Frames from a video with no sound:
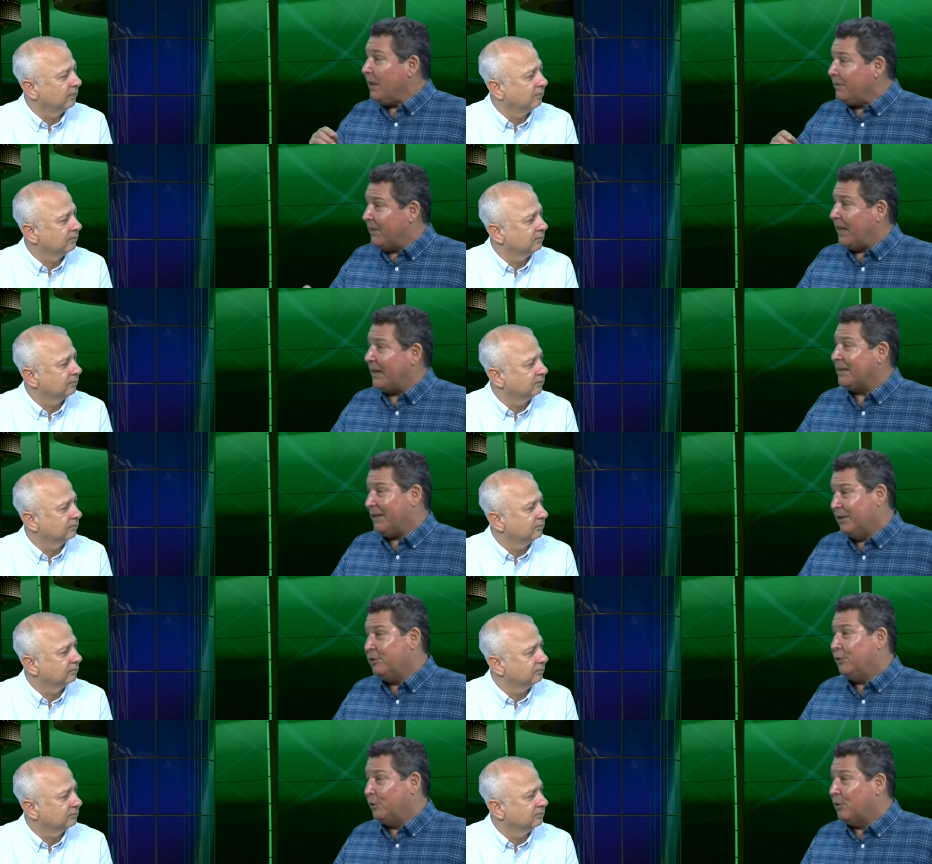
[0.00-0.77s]
Speaker 1: that
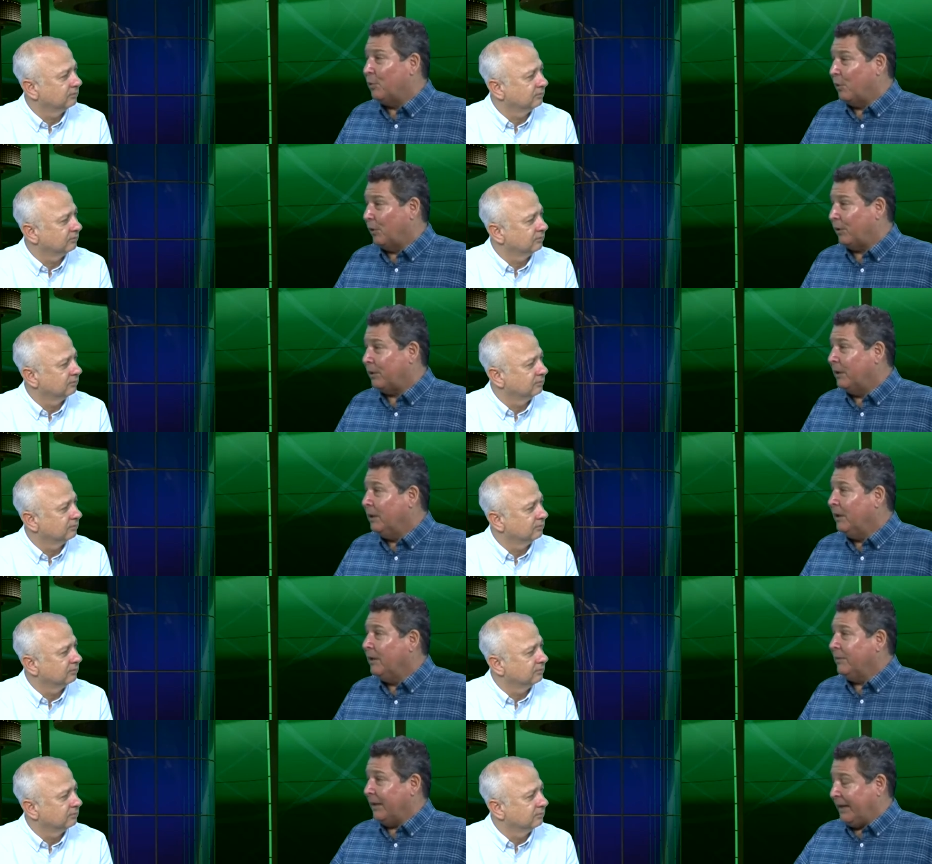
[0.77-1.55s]
can do the work,
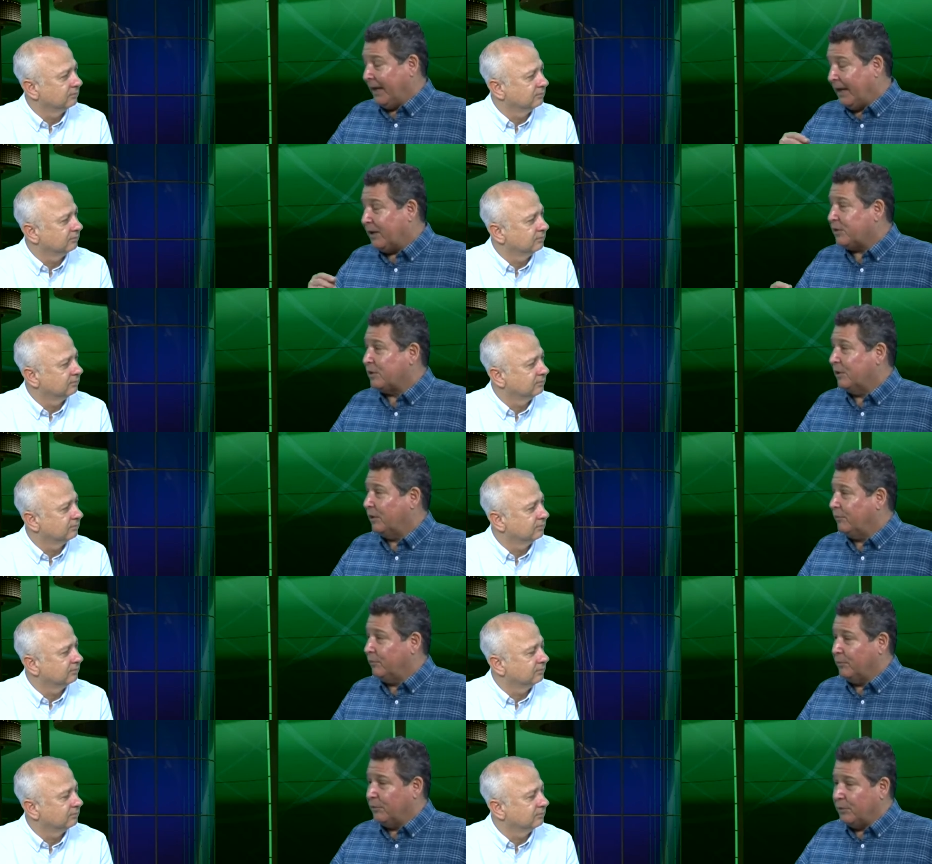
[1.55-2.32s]
that has
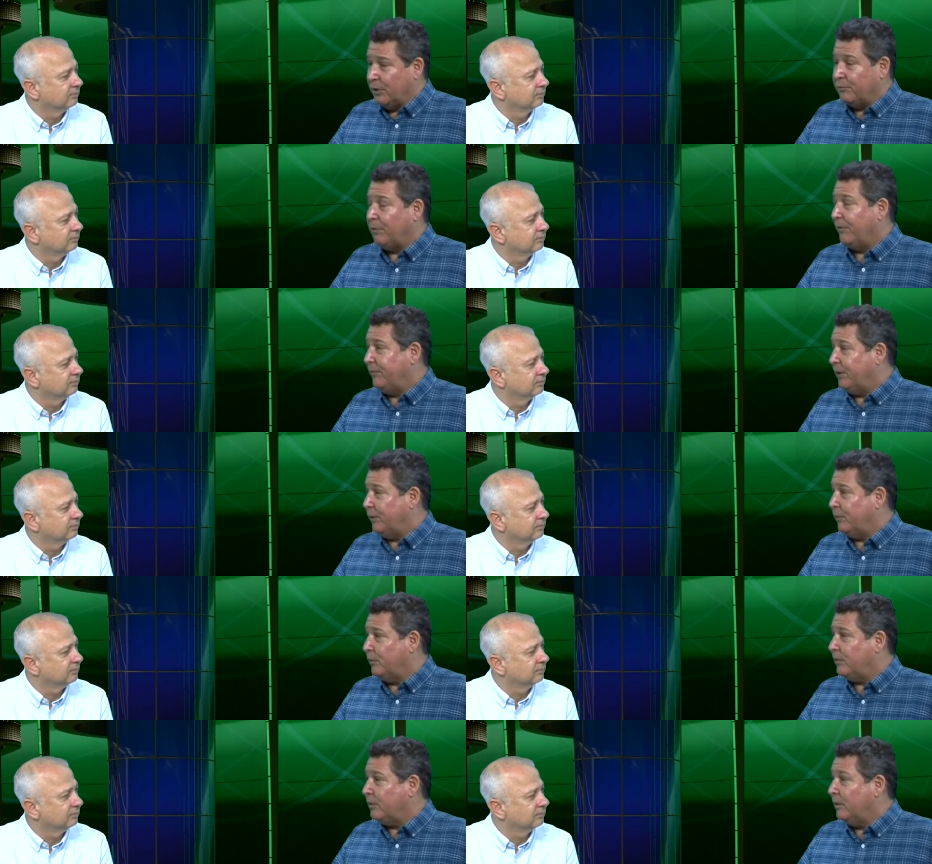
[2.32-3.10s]
good good
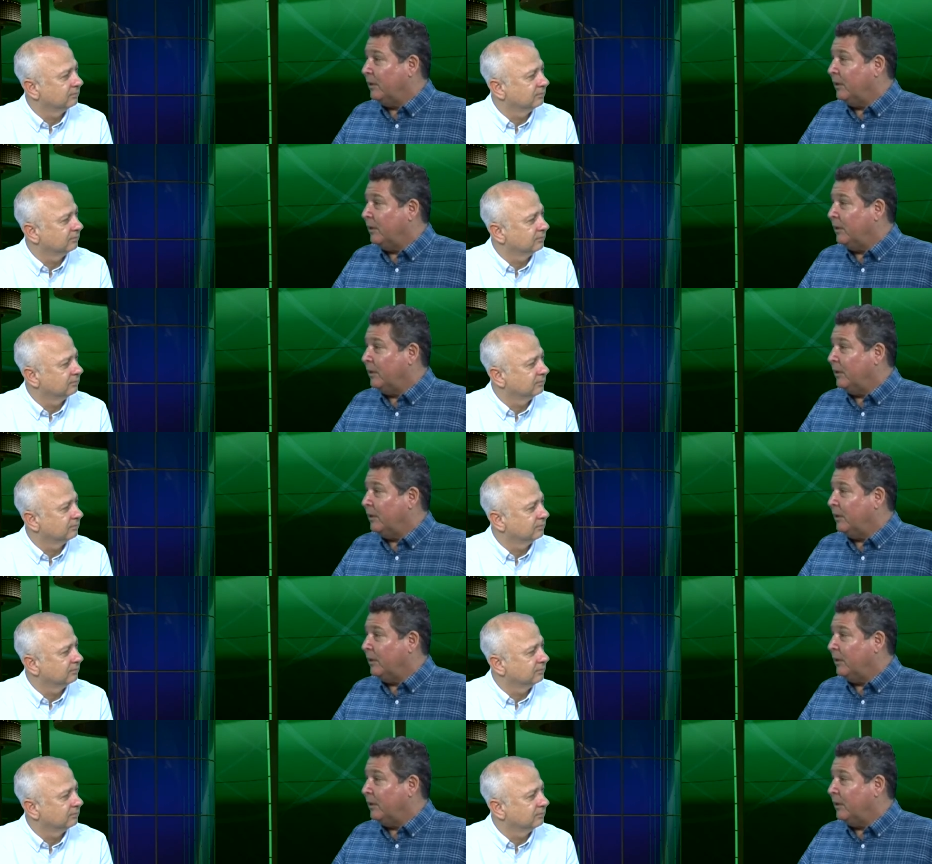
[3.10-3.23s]
reviews,